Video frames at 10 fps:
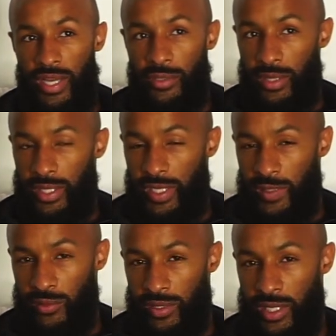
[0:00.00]
Edgware and
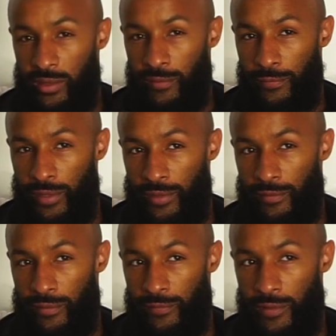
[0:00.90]
Kingsbury take on
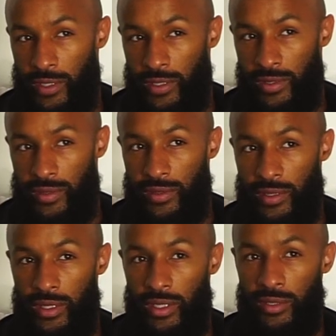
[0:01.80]
Frenford first.
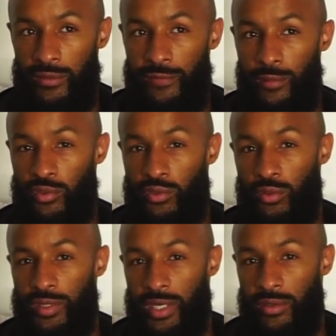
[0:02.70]
London Football
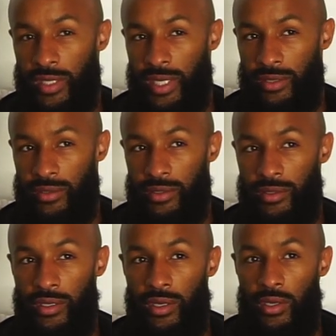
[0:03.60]
School take on
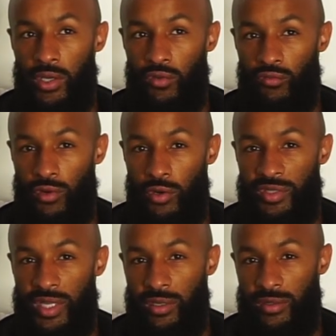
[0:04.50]
Hendon.
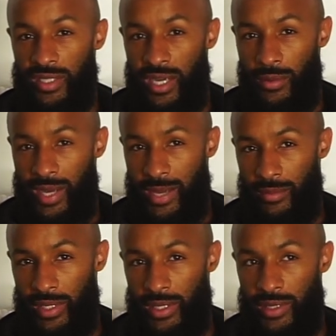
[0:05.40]
Rose take on Tower
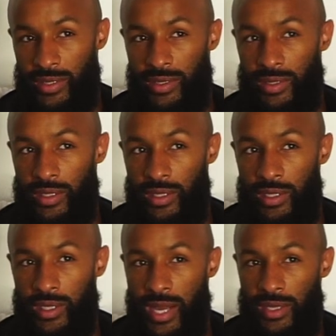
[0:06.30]
Hamlets.
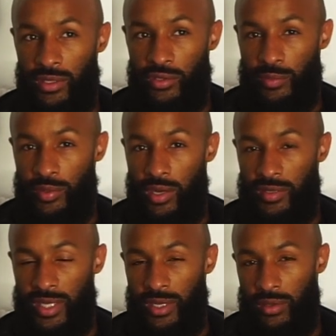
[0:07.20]
Alexandra
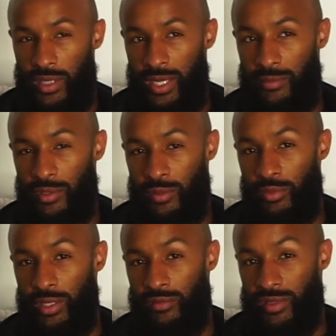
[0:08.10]
Park take on Clapton
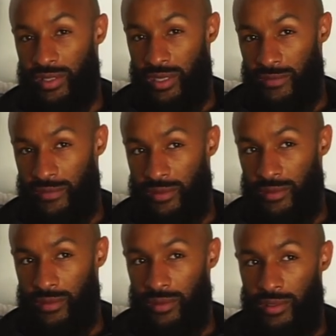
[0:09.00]
Community
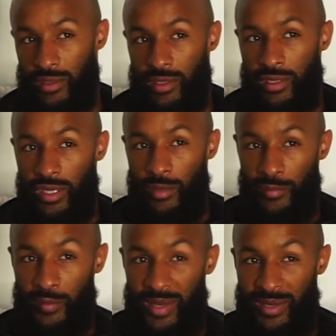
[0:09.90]
Reserves.
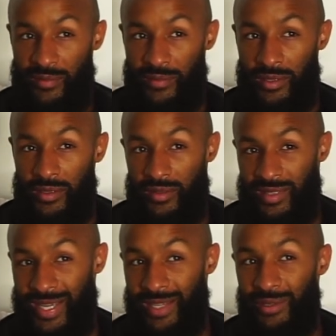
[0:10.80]
Coming off the back of a
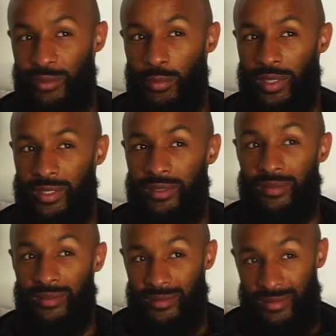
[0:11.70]
10-0
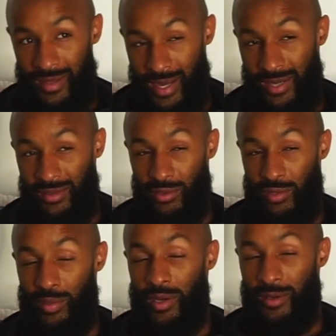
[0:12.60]
win,
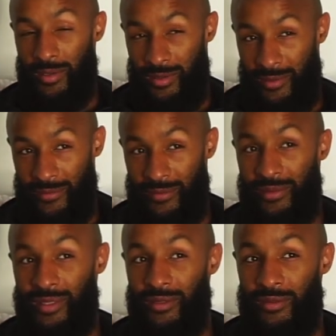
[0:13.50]
Alexandra Park,
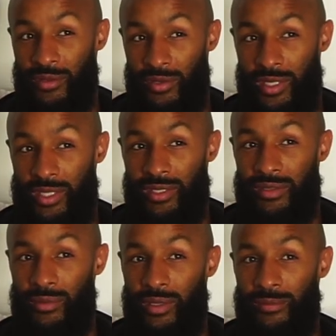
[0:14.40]
you're going to
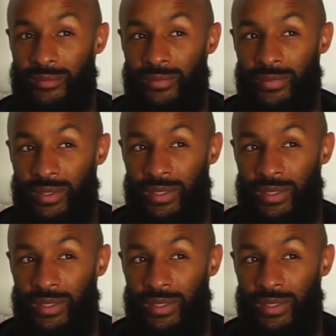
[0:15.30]
need to